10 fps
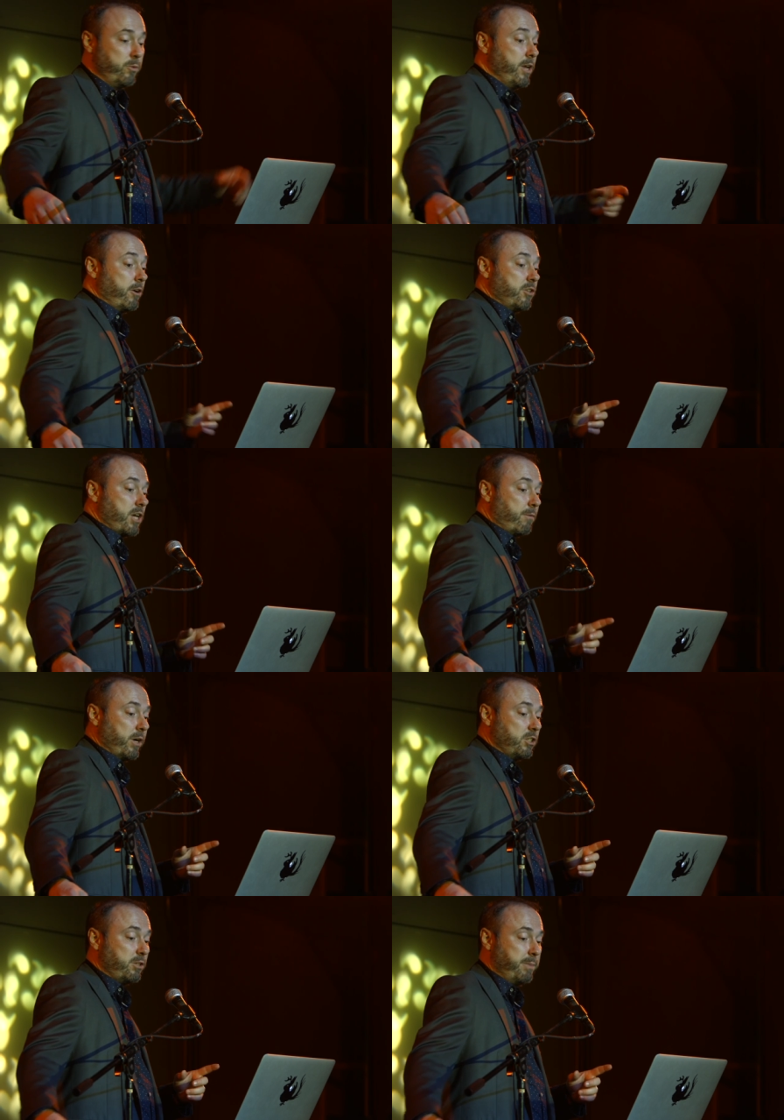their
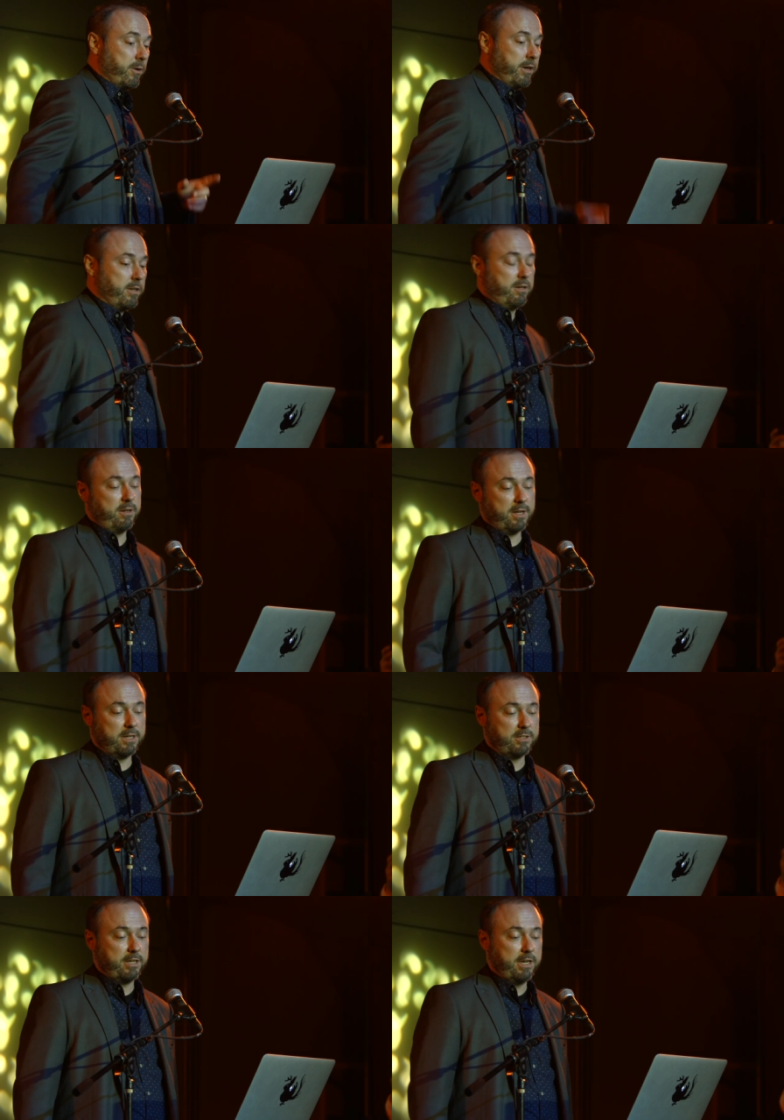discovering spirit and
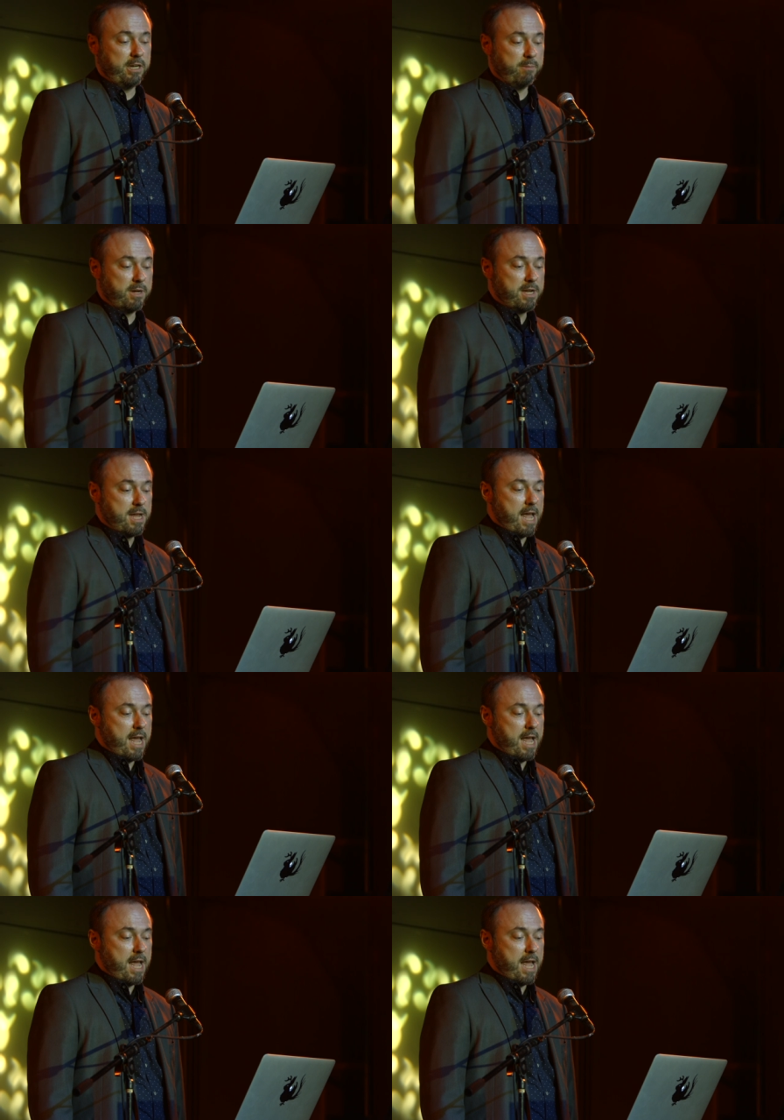his team,